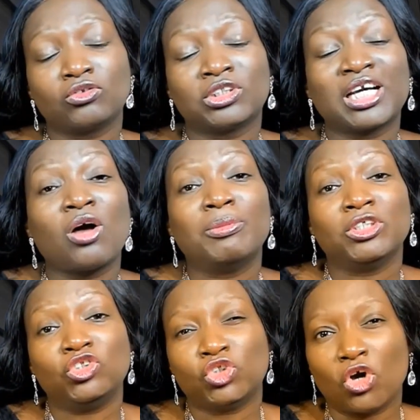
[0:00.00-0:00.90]
up
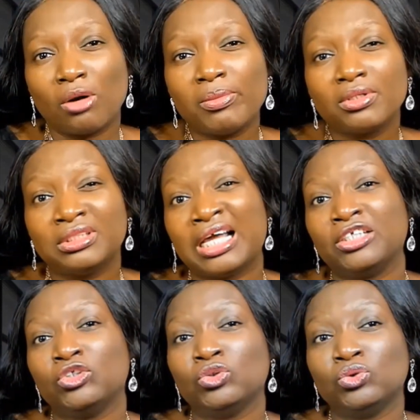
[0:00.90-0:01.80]
a job
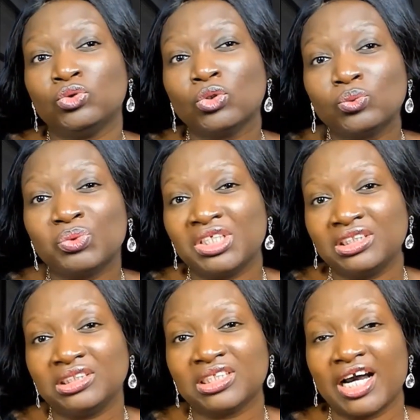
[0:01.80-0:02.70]
that you don't really
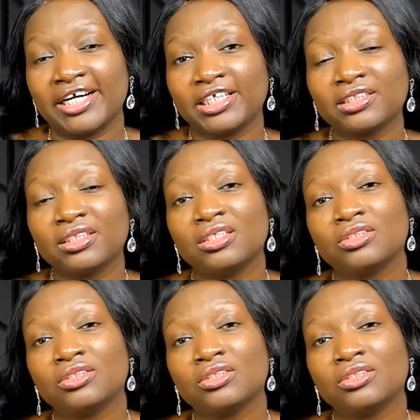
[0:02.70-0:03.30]
desire,